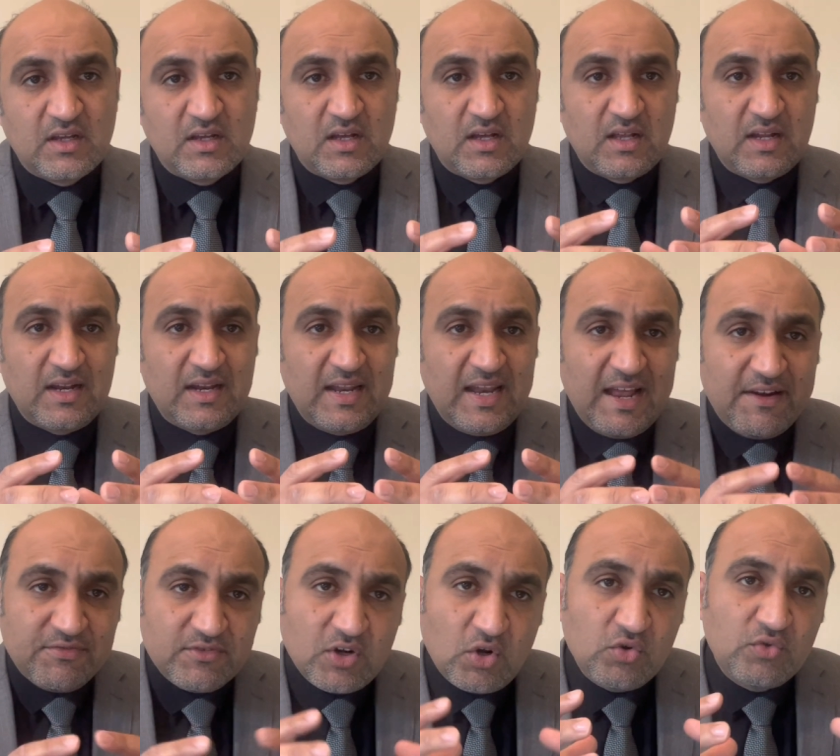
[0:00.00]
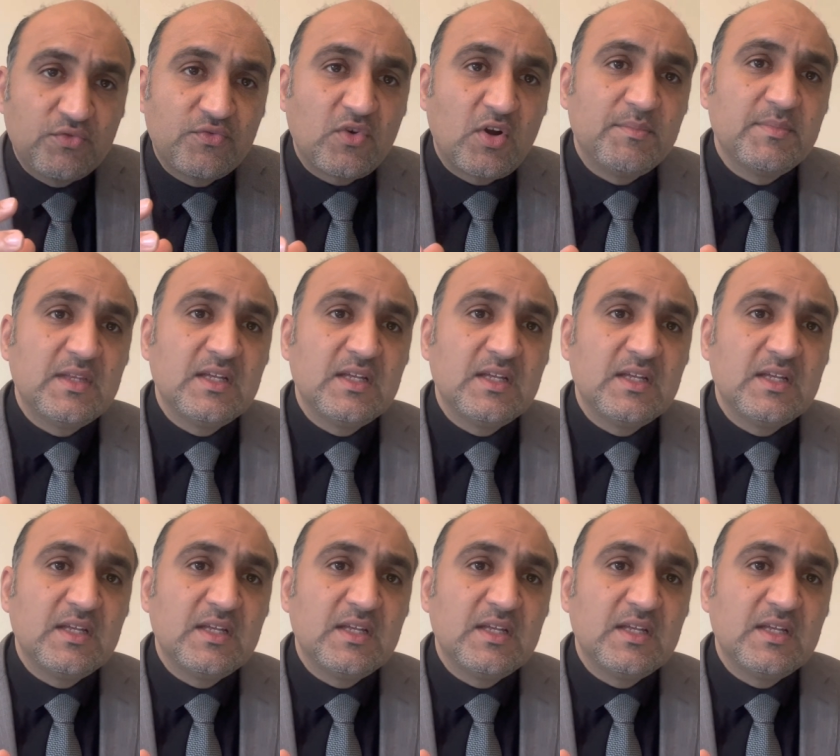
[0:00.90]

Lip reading: left out from